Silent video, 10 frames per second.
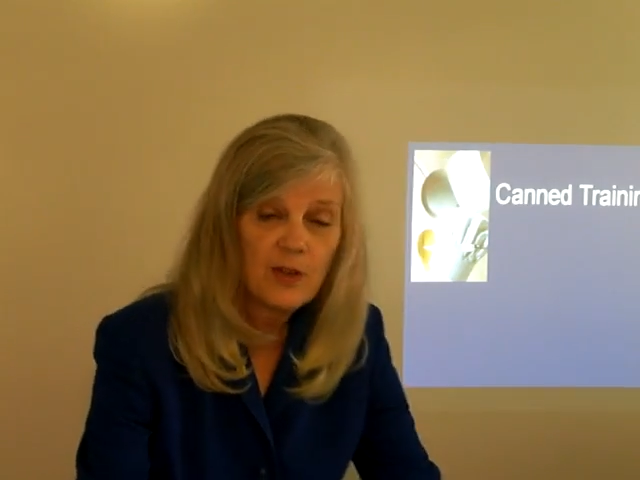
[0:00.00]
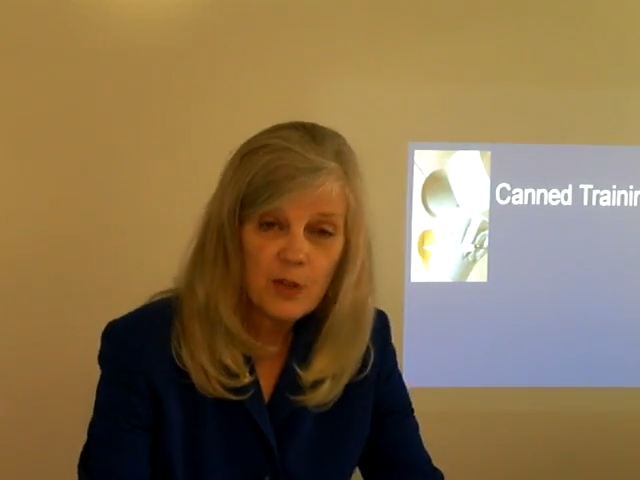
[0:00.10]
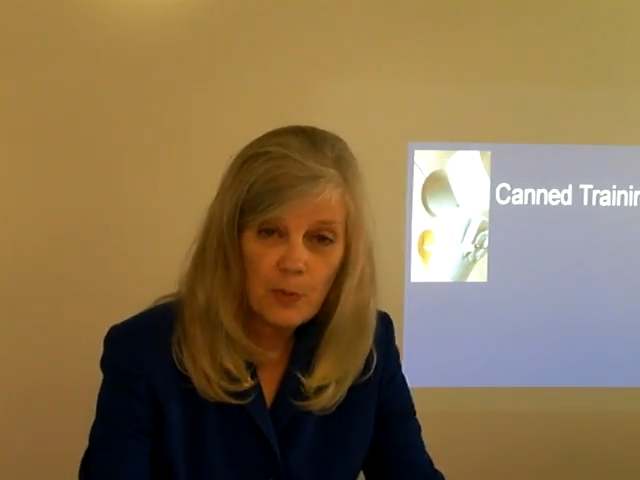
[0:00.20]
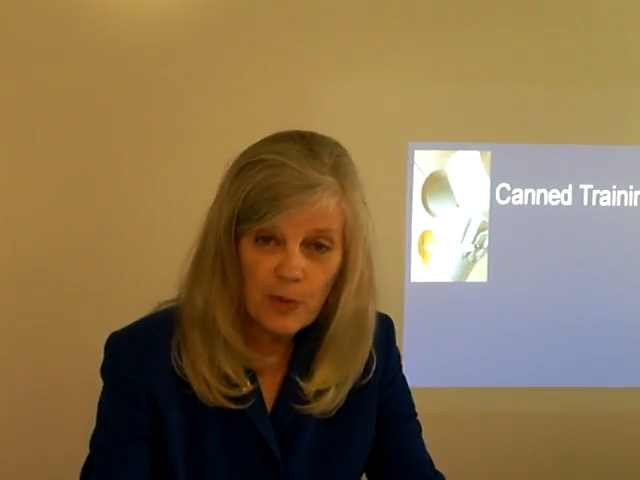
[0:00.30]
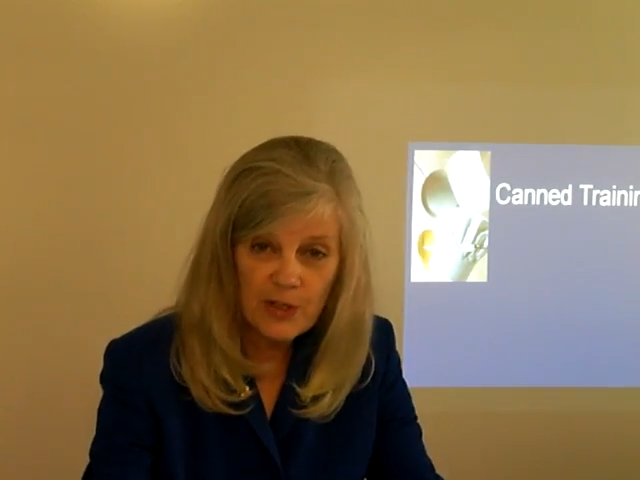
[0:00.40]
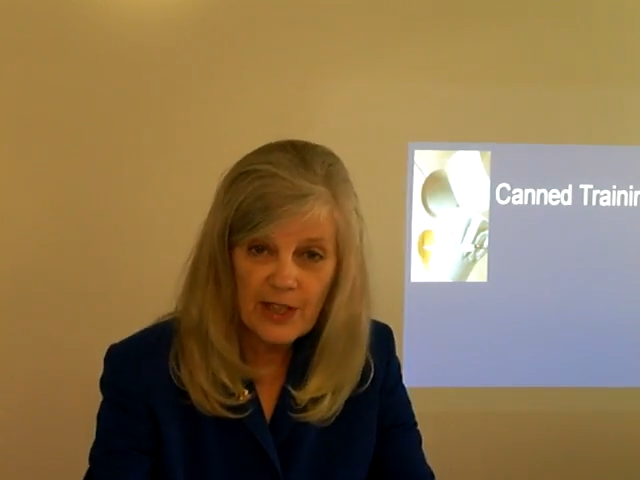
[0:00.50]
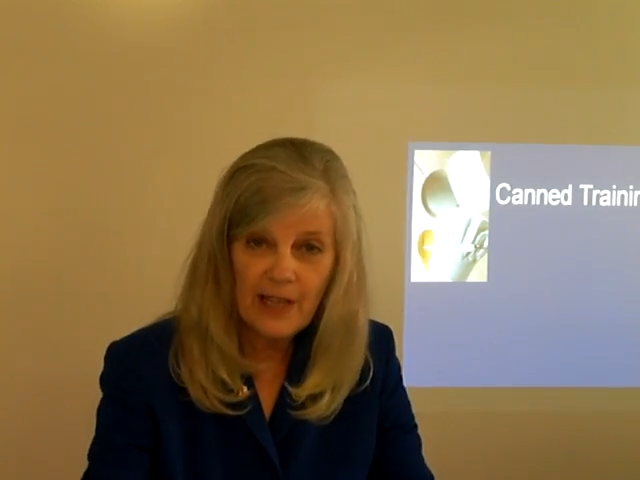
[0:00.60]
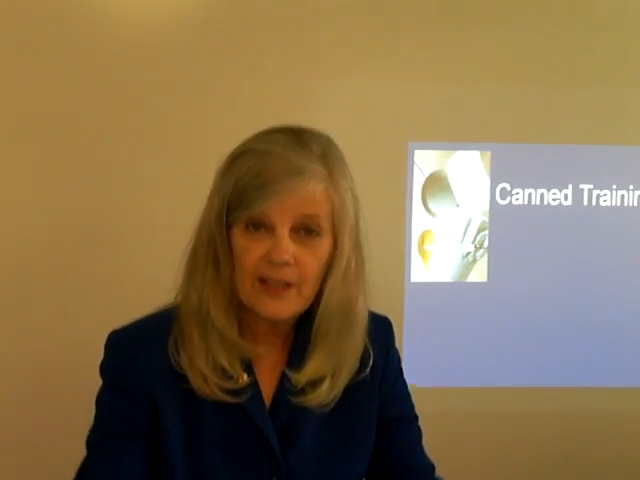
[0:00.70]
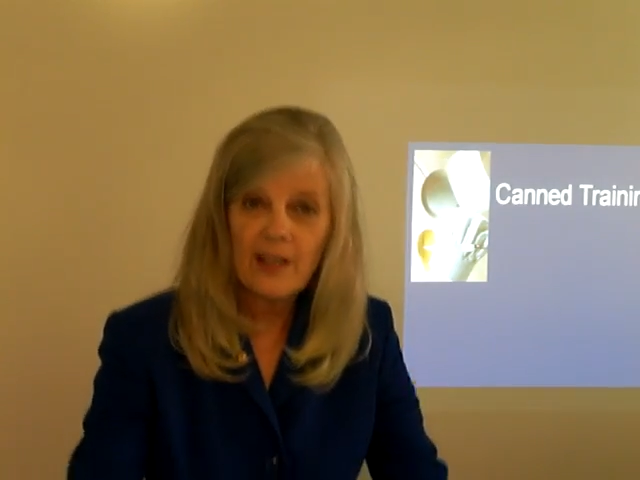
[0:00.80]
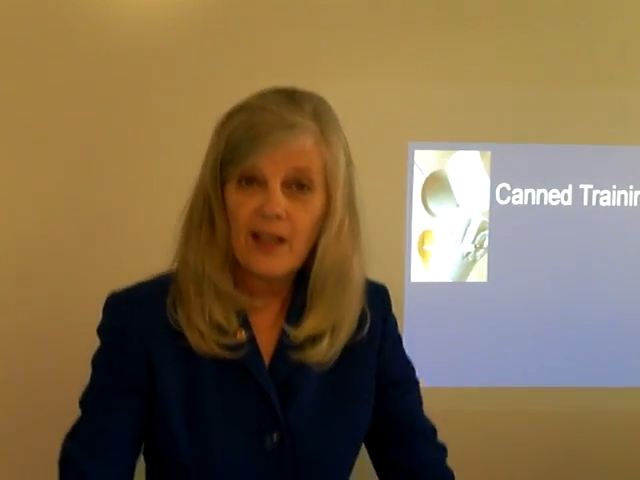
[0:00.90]
to
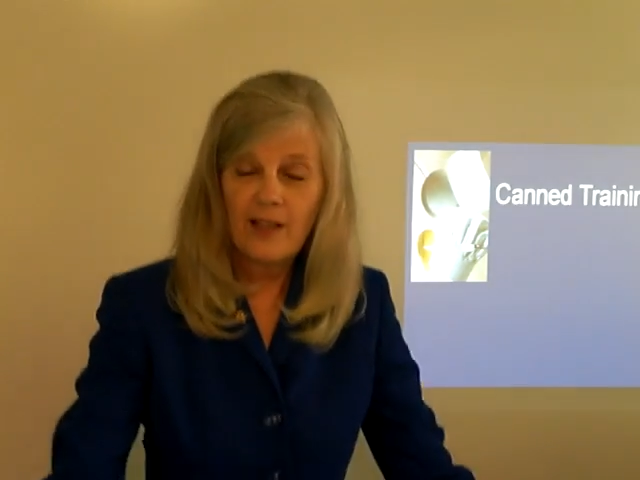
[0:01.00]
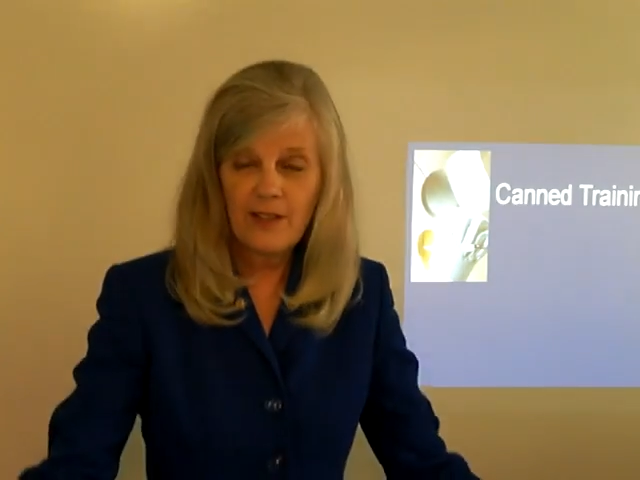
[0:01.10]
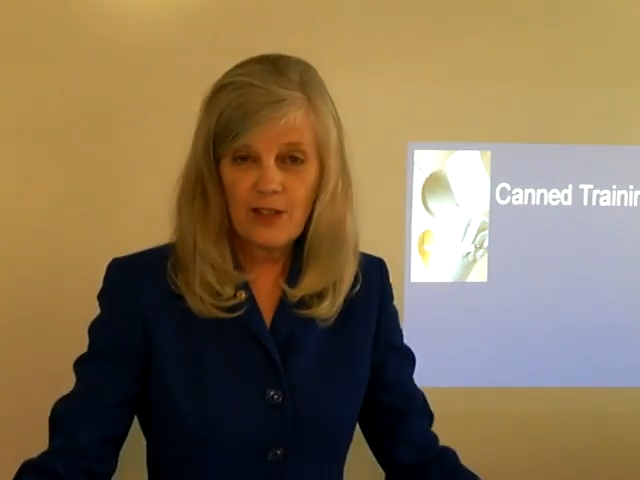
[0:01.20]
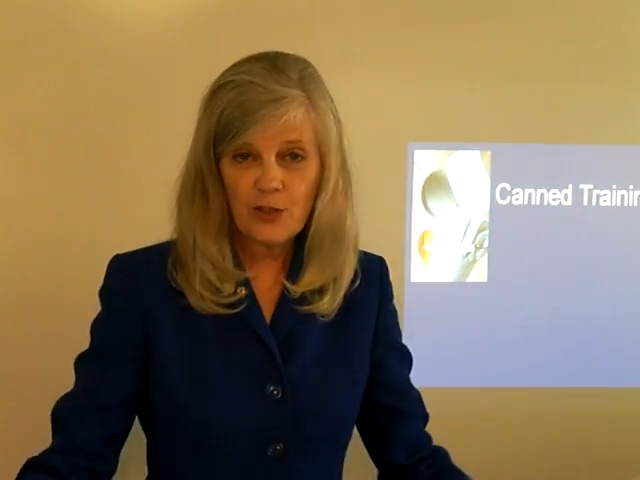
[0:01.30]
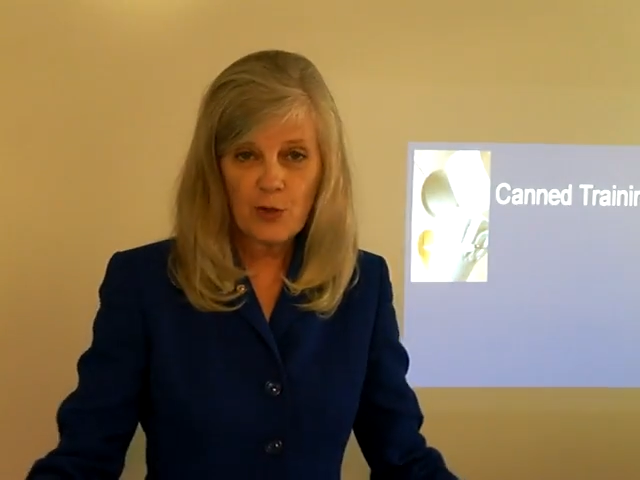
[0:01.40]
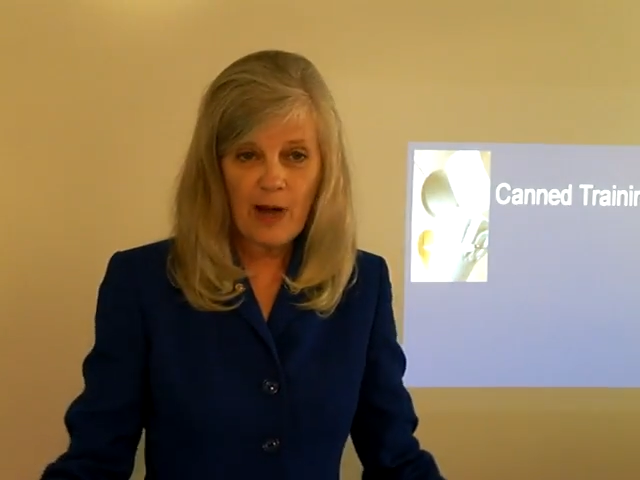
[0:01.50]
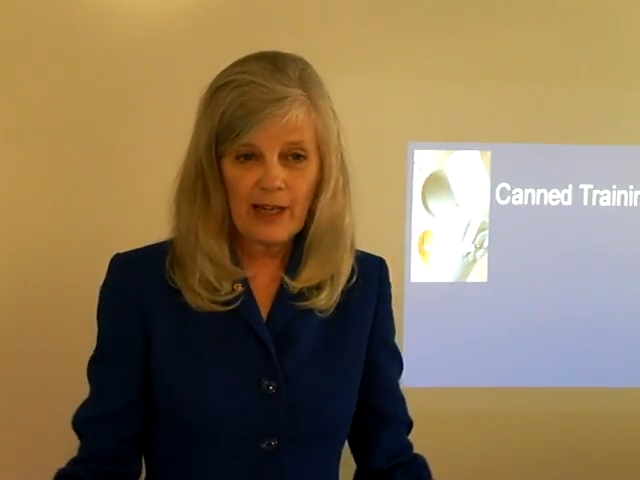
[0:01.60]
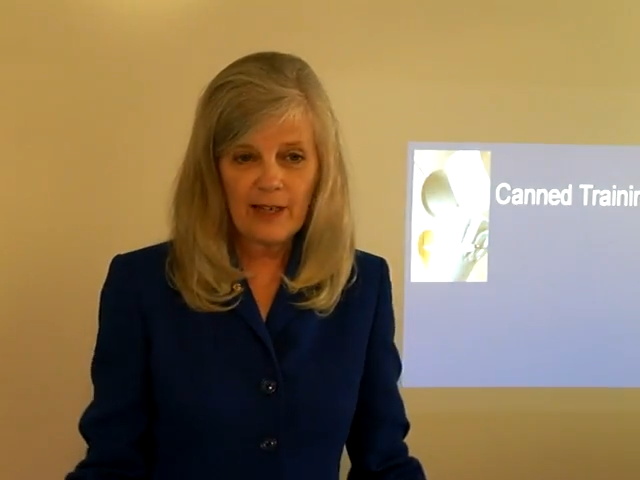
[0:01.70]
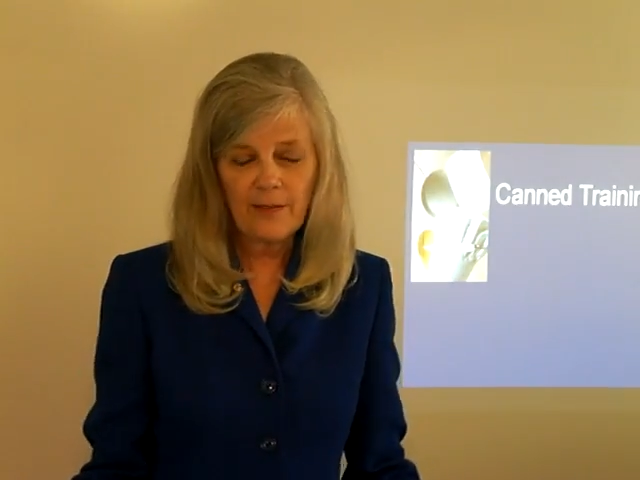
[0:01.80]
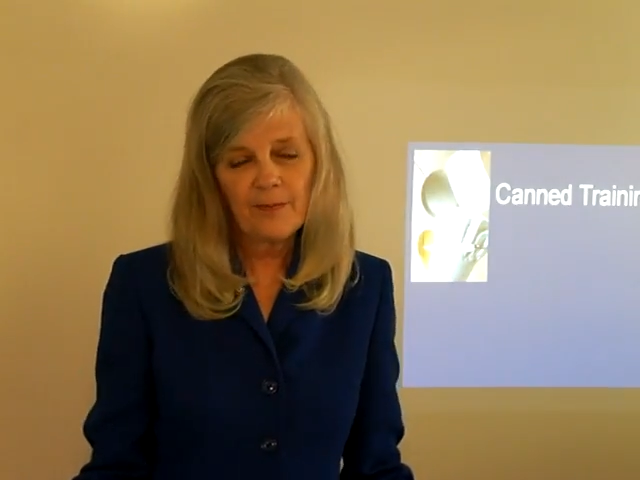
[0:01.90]
present this training.